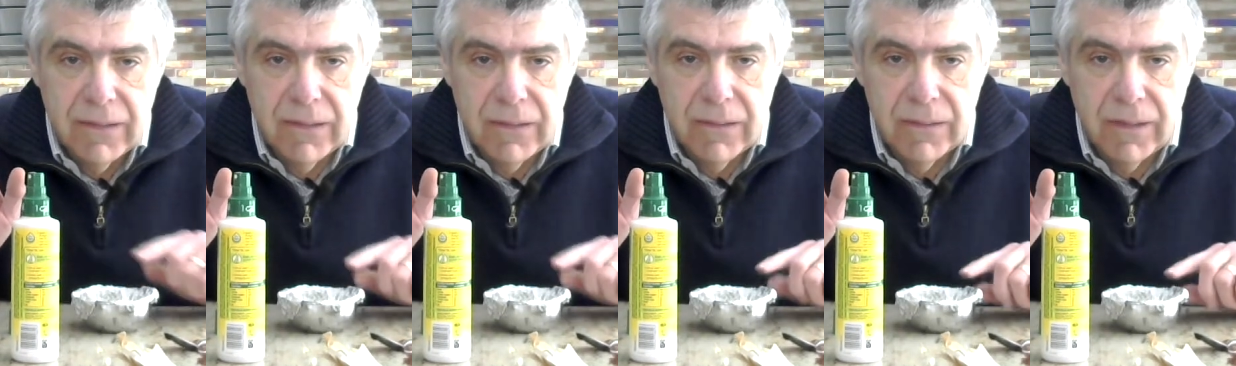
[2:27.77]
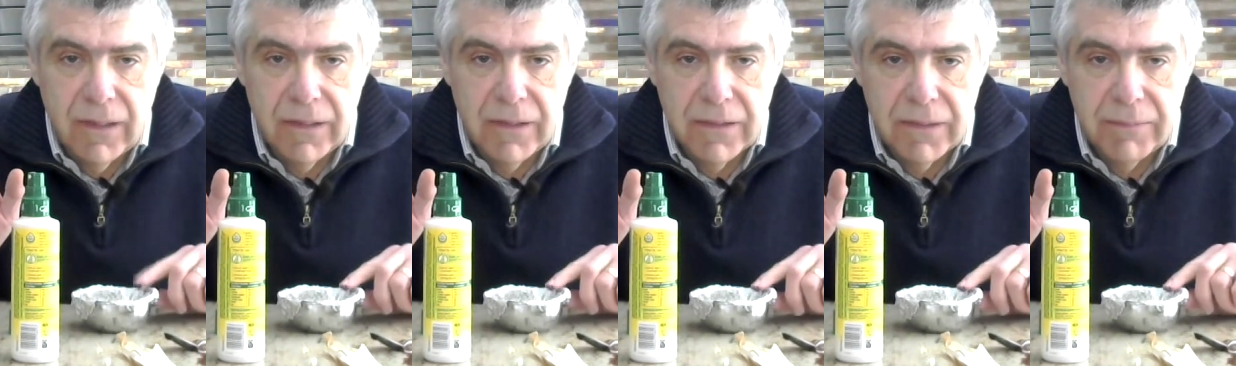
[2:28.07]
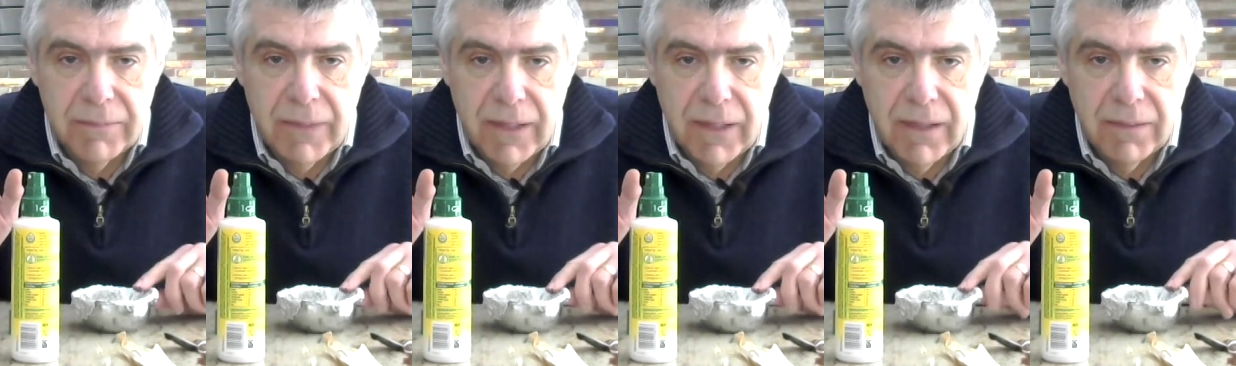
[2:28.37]
or on the
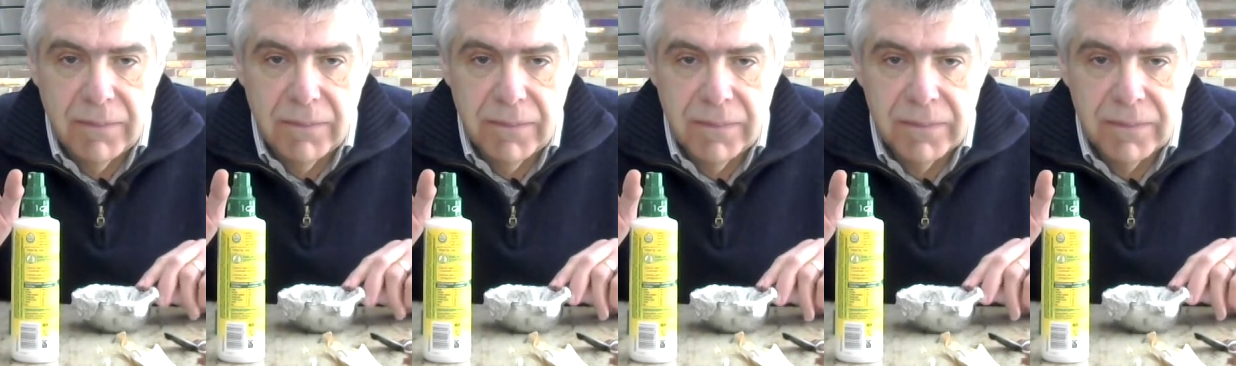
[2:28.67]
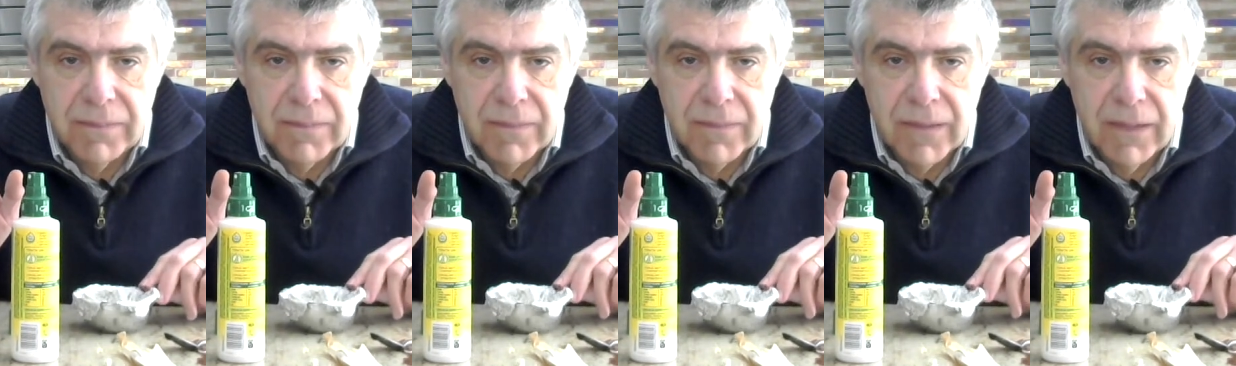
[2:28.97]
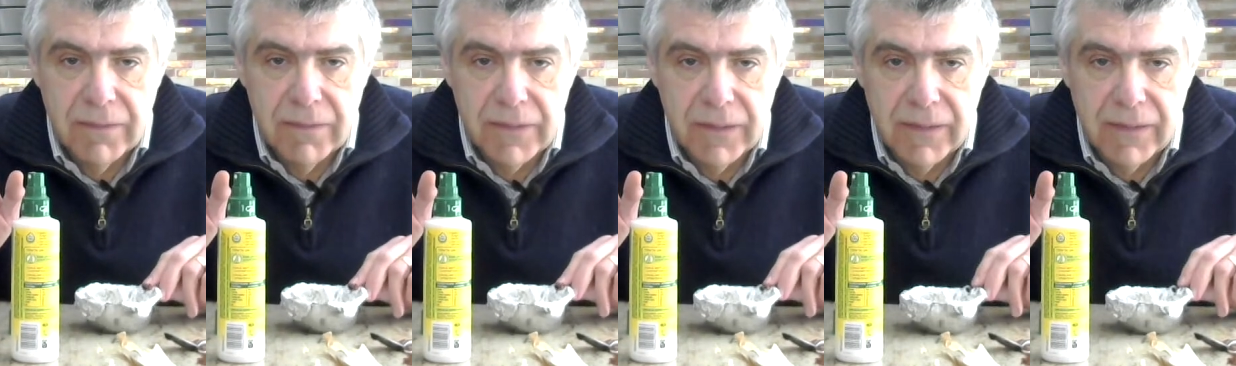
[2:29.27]
palm
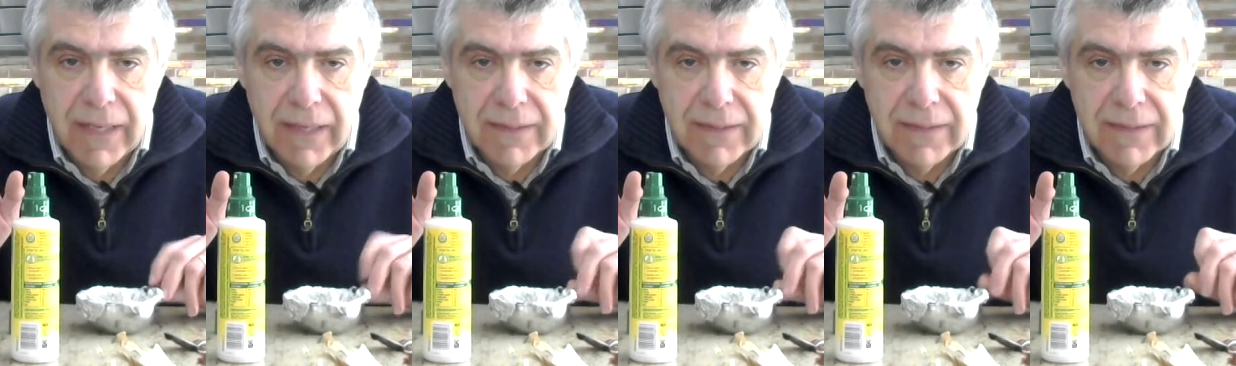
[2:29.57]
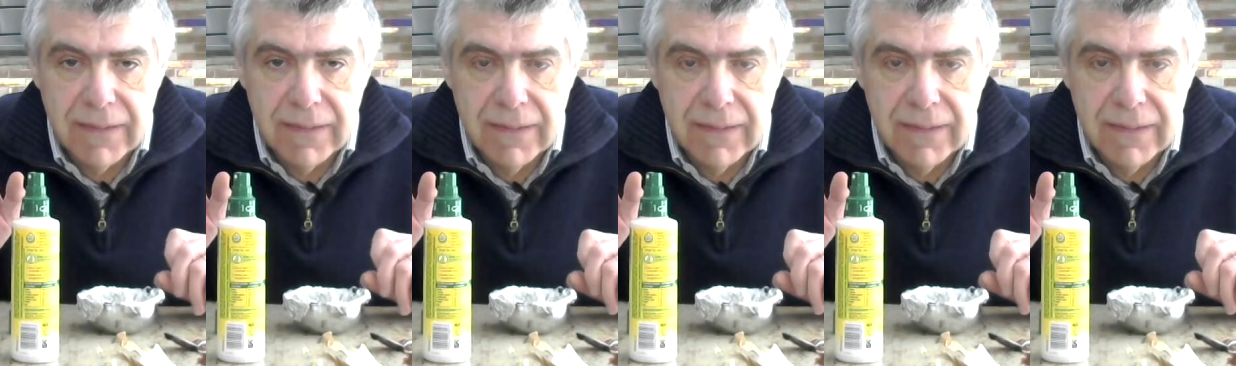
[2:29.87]
of your hand.